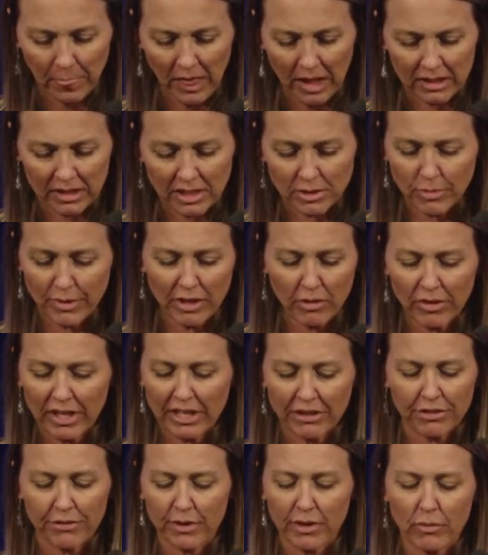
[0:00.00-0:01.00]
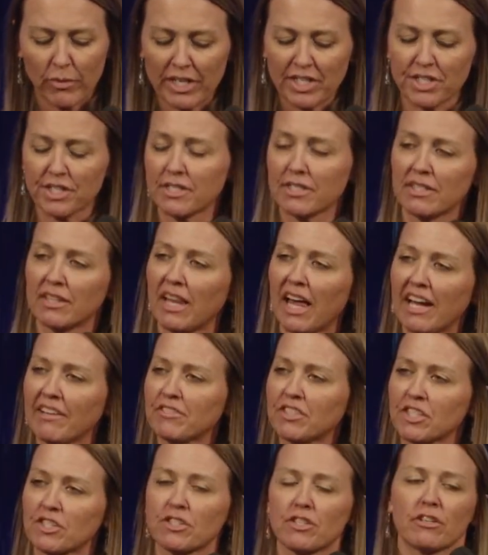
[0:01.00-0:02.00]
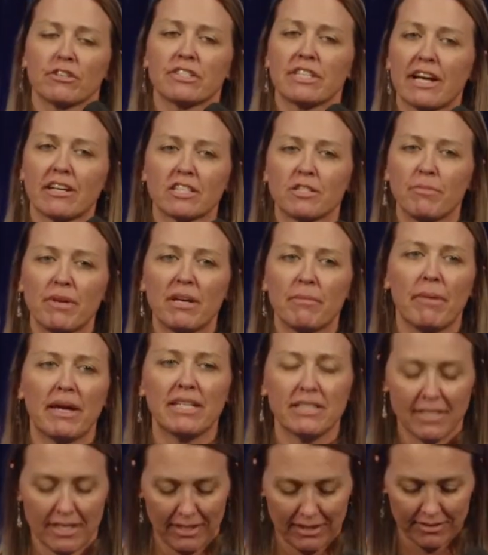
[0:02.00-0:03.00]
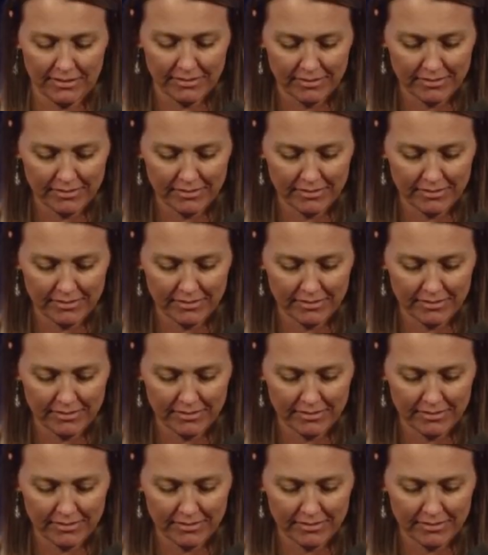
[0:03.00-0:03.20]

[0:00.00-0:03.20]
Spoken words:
Because we don't get three wishes and life just turns out to be amazing.